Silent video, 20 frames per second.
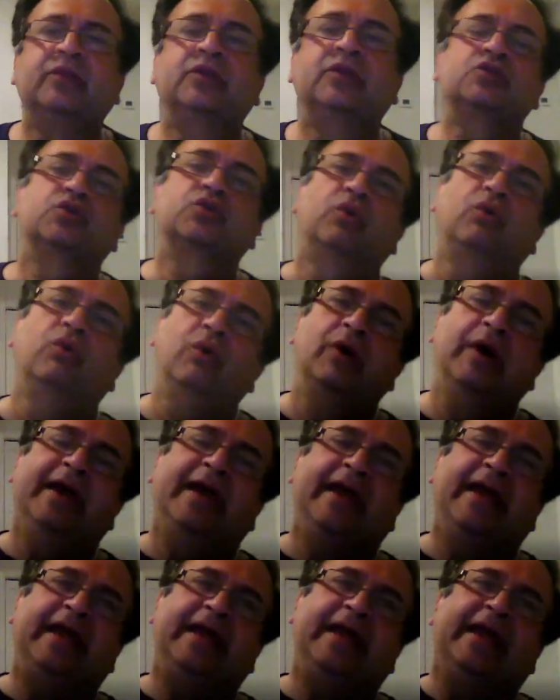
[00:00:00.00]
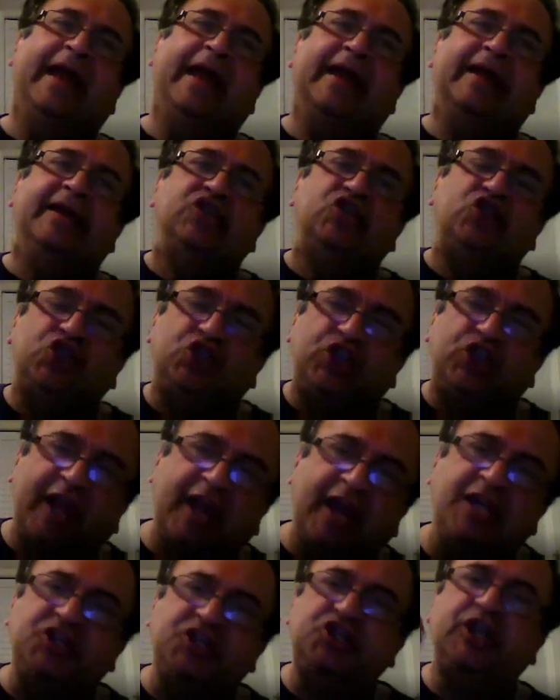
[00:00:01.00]
So a
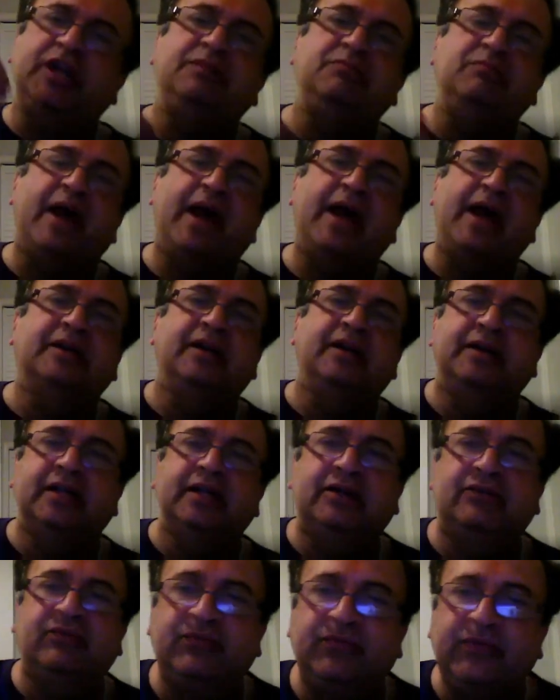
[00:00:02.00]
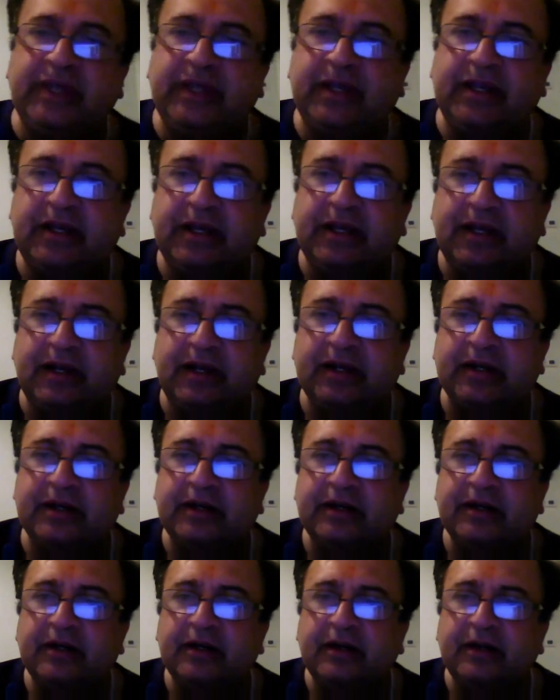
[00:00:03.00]
changing magnetic field
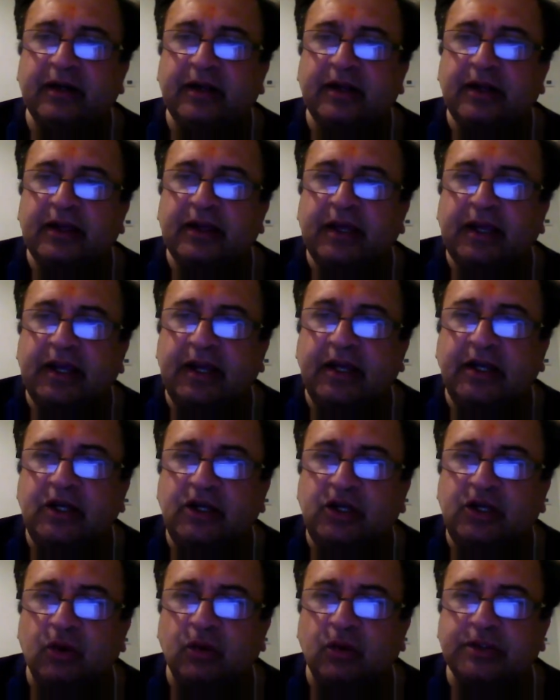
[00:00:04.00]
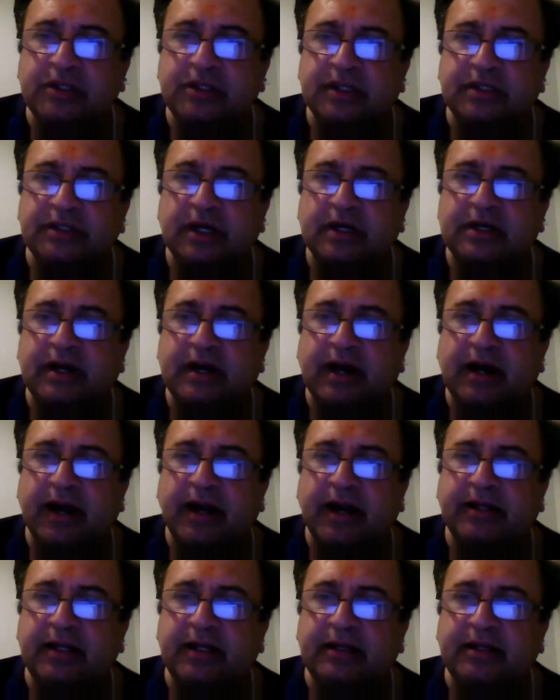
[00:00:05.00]
induces a
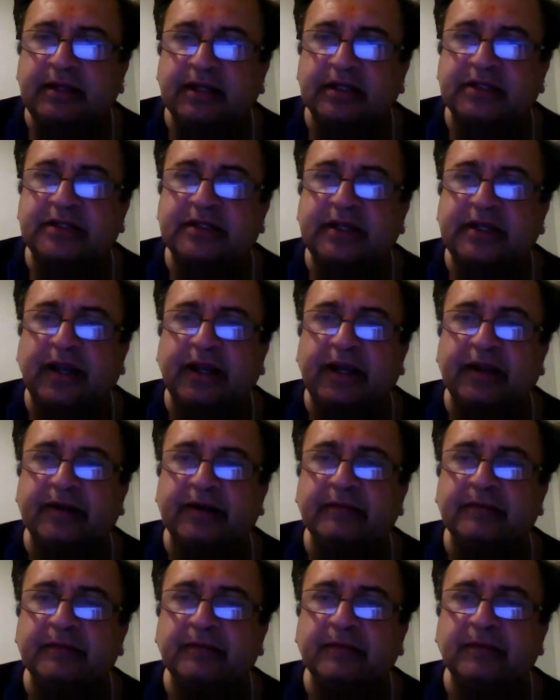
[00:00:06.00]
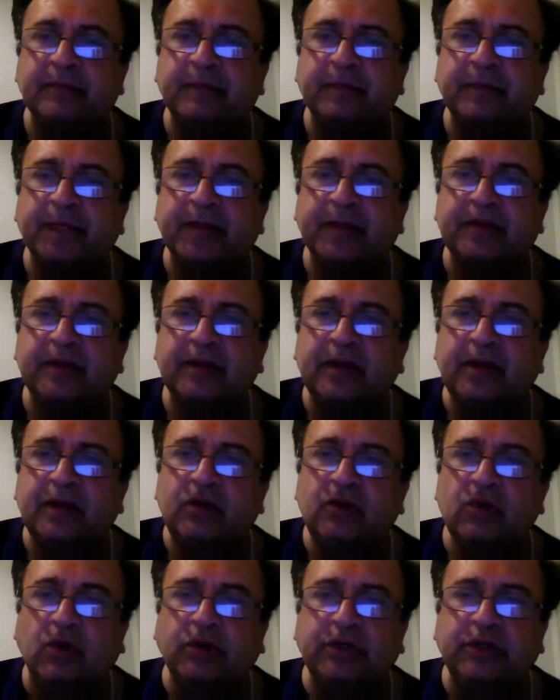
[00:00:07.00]
current in this side.
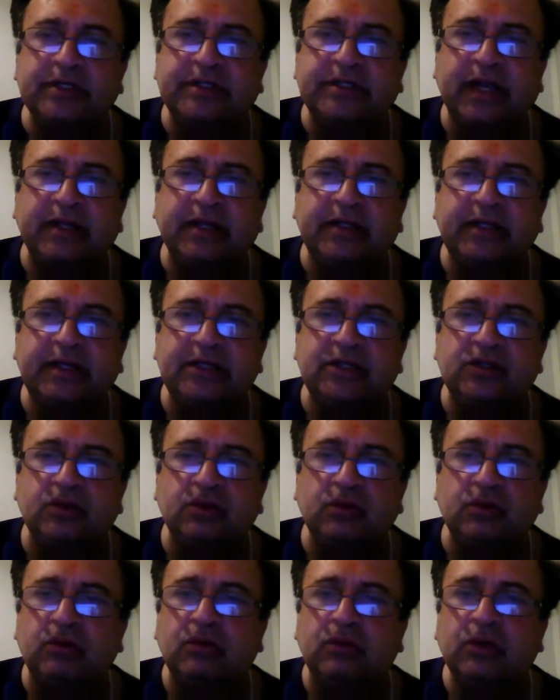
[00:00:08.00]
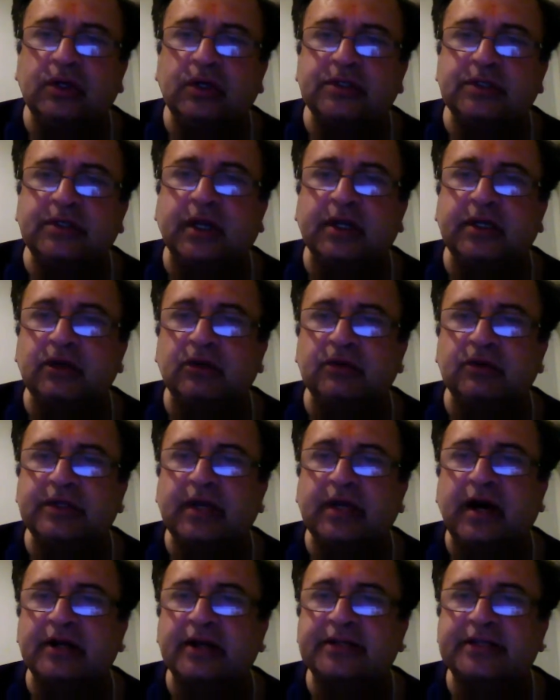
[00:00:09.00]
Notice that these two circuits
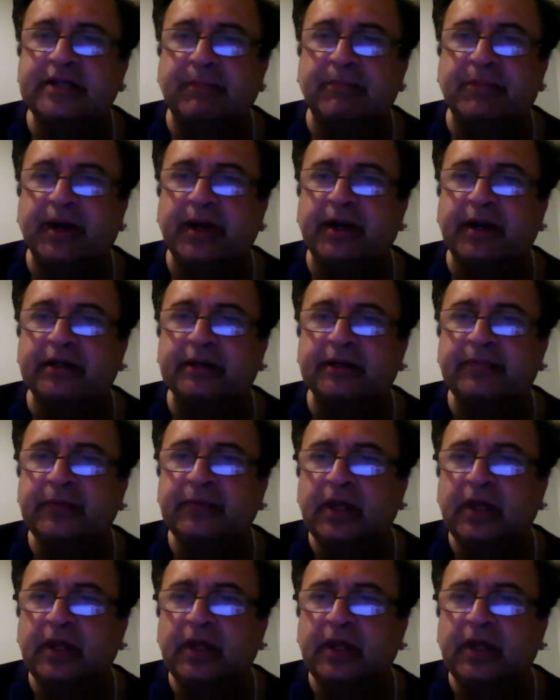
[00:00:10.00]
are separate.